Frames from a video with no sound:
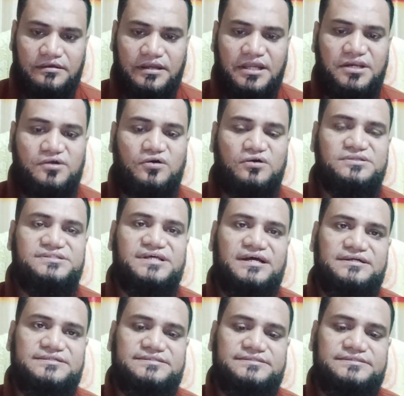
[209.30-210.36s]
in
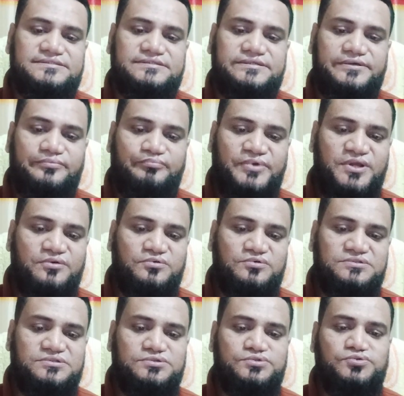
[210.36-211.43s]
concerts
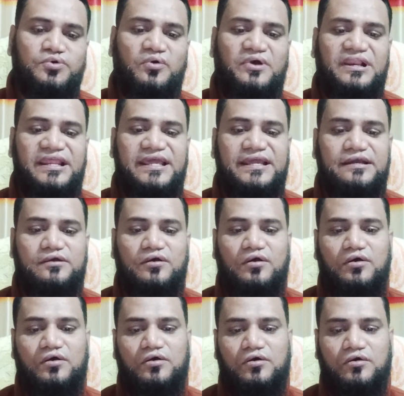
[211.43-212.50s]
views to click
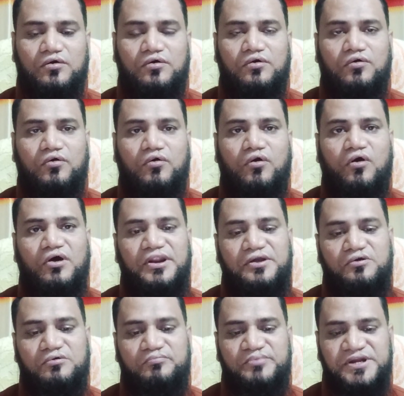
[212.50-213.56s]
on
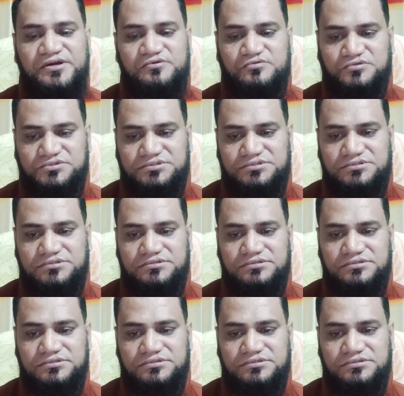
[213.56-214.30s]
your videos.